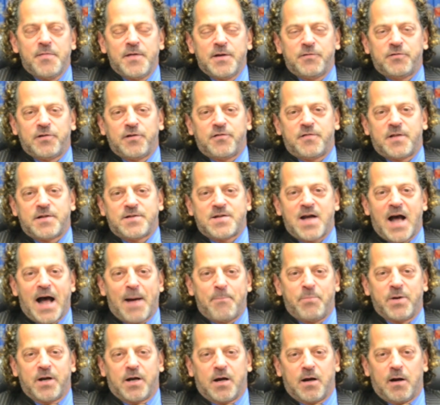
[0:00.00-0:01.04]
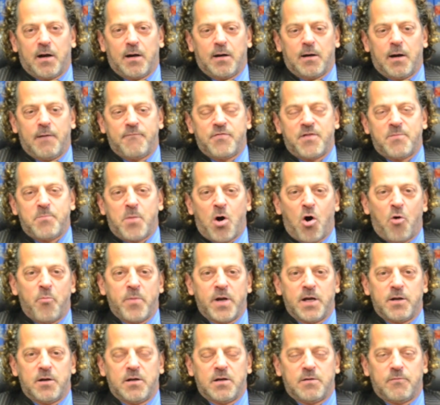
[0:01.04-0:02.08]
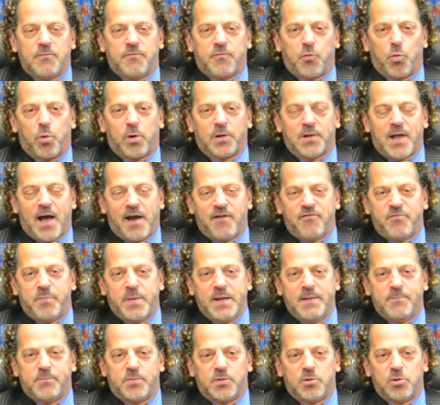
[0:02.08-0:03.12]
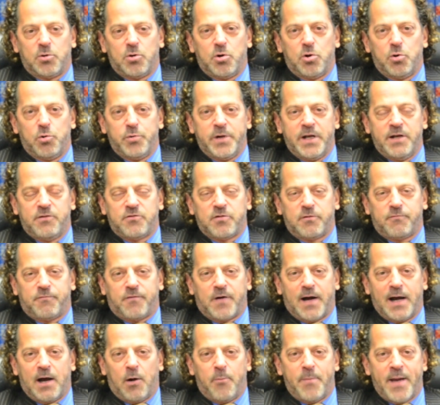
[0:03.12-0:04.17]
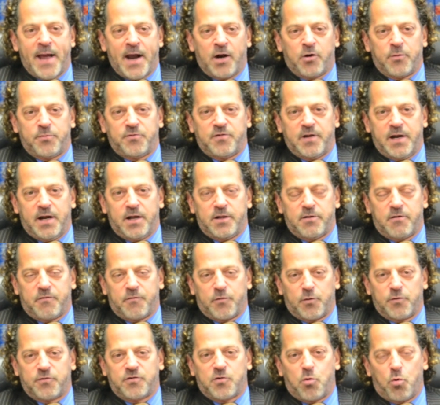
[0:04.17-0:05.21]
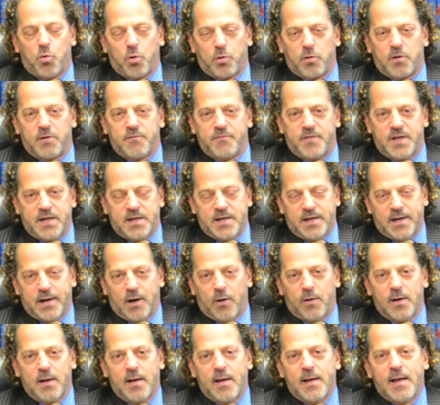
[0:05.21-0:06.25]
This is the topic of the moment for a lot of people who need to file bankruptcy in the first quarter of the year.